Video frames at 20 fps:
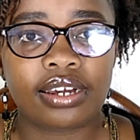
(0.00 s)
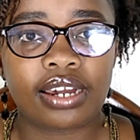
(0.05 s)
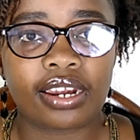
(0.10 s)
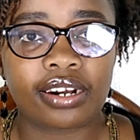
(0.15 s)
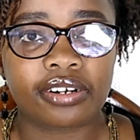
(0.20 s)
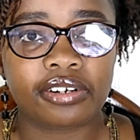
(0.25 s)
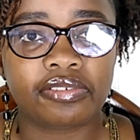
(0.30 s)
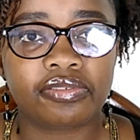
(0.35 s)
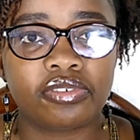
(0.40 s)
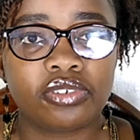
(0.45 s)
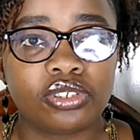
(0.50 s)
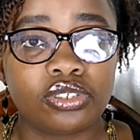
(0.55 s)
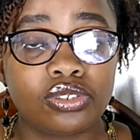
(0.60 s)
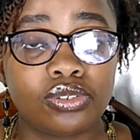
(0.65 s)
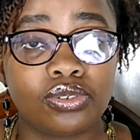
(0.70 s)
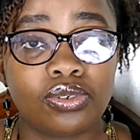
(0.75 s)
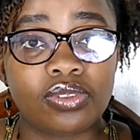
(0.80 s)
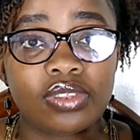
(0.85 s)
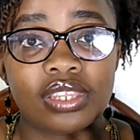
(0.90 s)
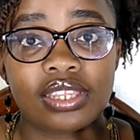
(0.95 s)
Carrefour,
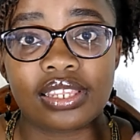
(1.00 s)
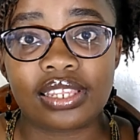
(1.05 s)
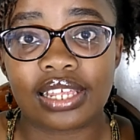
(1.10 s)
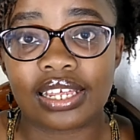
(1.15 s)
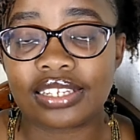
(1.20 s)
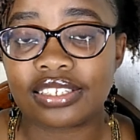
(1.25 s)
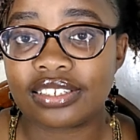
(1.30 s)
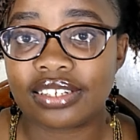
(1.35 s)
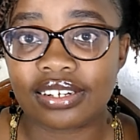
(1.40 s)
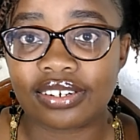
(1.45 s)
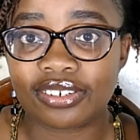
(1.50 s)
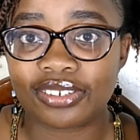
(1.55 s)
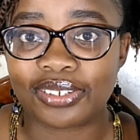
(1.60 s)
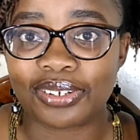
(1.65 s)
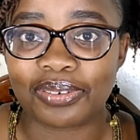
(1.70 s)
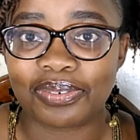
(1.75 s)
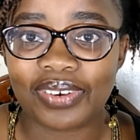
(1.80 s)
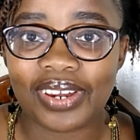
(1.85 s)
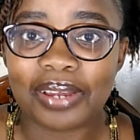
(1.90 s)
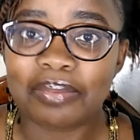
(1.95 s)
so that's the
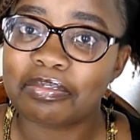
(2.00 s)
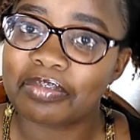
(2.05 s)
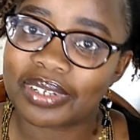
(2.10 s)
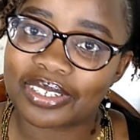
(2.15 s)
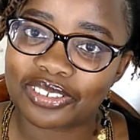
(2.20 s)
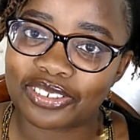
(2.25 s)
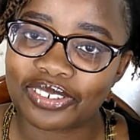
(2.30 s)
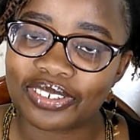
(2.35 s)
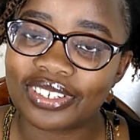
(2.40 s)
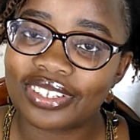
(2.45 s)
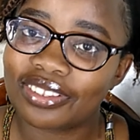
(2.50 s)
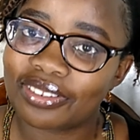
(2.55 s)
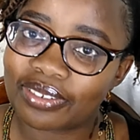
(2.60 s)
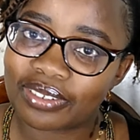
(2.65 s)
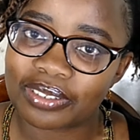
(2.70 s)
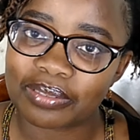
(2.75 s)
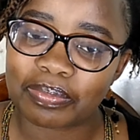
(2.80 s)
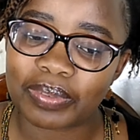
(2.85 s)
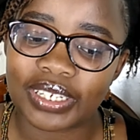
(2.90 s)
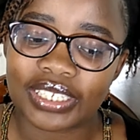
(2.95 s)
reason why I'm mentioning
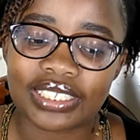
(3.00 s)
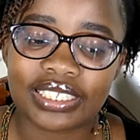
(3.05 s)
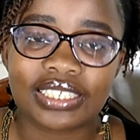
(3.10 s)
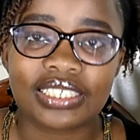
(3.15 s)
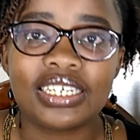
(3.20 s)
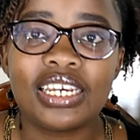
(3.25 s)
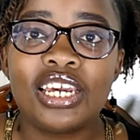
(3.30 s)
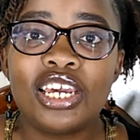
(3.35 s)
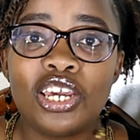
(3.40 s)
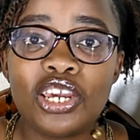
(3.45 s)
those places.